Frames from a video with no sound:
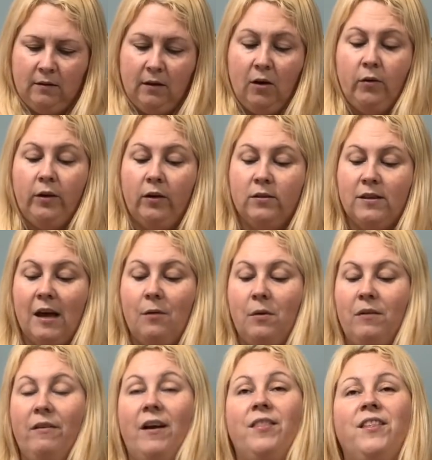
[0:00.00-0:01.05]
Oh, it goes that
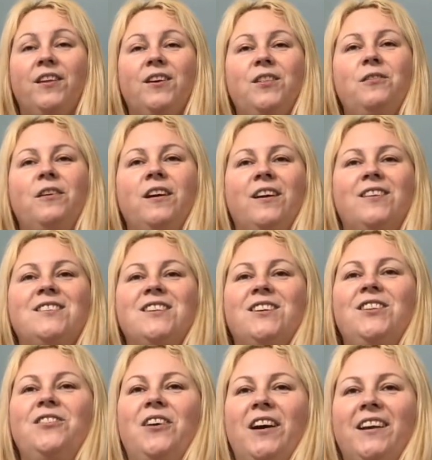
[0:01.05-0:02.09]
way, man. The other one goes the
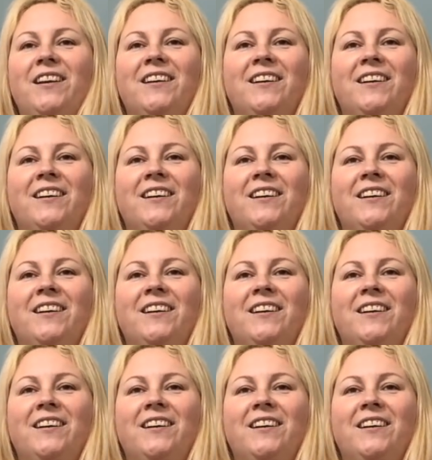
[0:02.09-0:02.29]
other way.